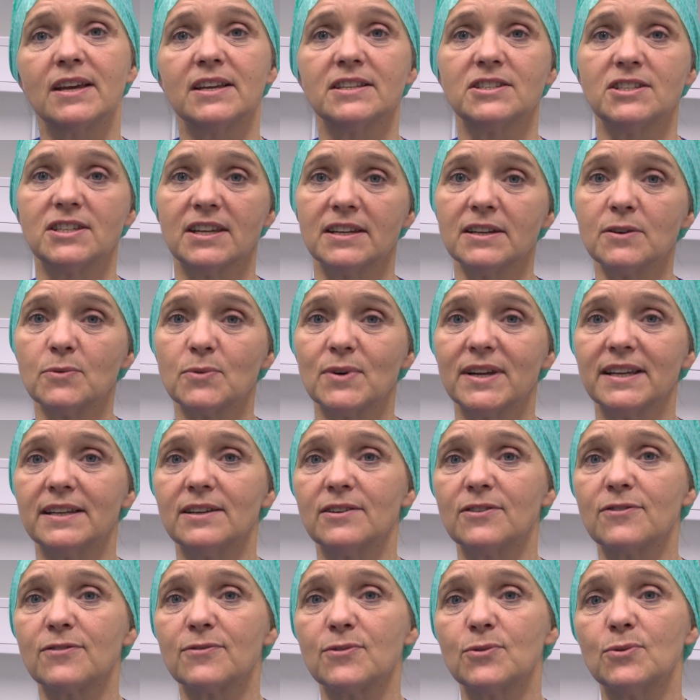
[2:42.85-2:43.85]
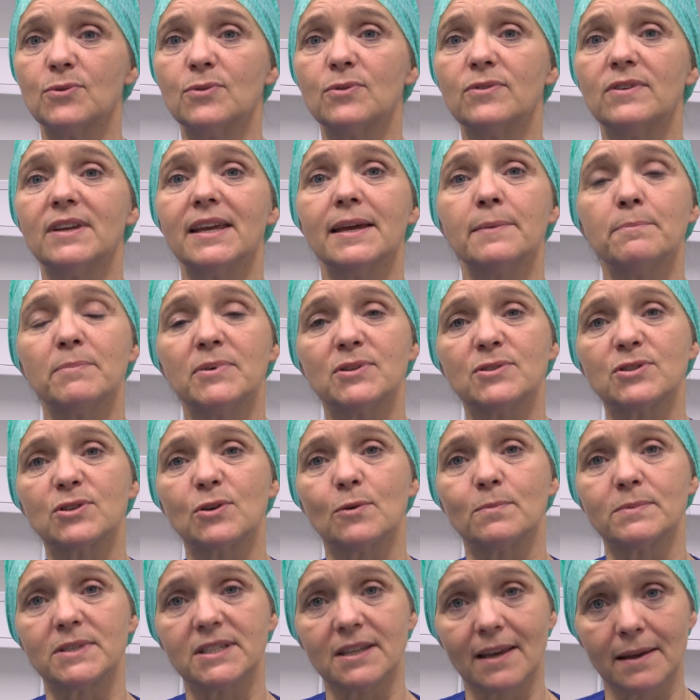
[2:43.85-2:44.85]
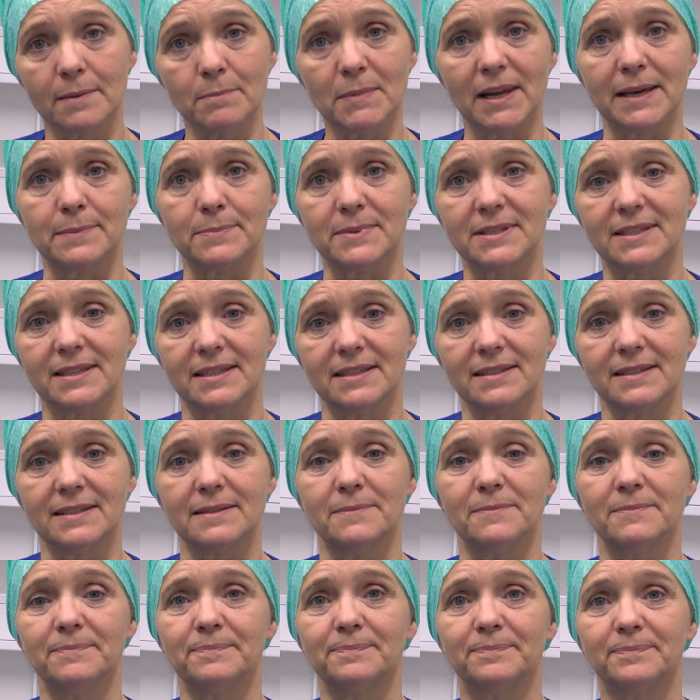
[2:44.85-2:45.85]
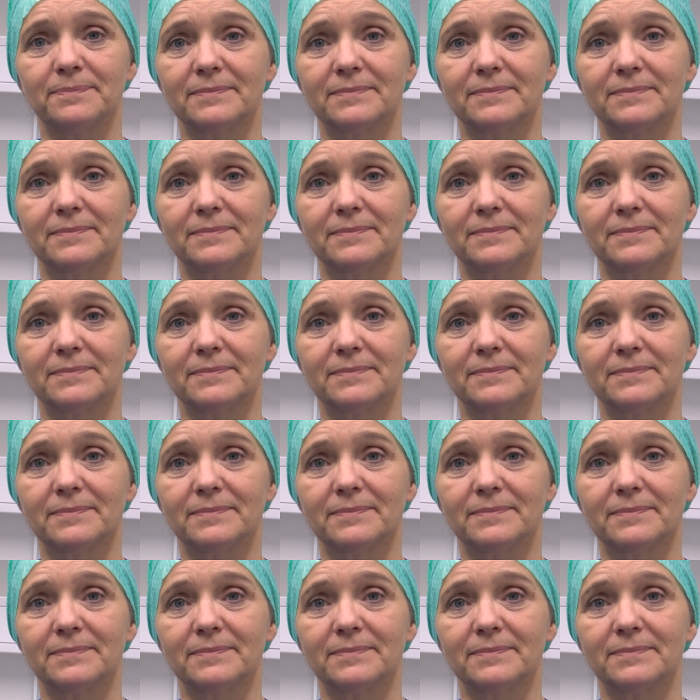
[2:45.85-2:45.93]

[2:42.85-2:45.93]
generated through the EmbryoScope time-lapse system.